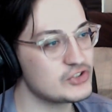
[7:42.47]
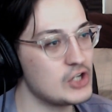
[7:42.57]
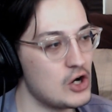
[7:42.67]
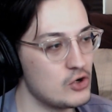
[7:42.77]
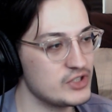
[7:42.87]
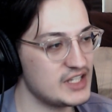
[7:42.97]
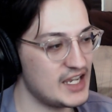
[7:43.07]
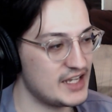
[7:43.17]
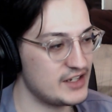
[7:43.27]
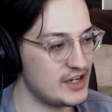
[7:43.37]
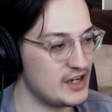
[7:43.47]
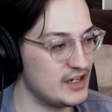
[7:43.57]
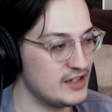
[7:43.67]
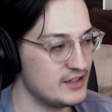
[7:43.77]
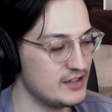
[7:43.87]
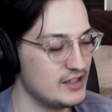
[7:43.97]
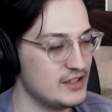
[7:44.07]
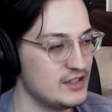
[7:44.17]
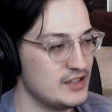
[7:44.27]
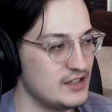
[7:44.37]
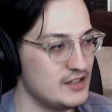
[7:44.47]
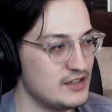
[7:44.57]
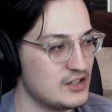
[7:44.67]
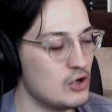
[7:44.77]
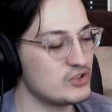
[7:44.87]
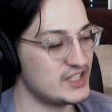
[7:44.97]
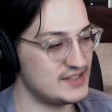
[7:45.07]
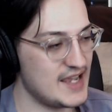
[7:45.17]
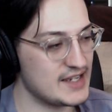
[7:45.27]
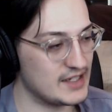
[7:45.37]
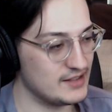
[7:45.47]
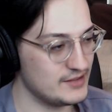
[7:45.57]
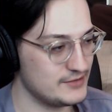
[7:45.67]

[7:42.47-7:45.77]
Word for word: Gon can, uh, Gon can take it.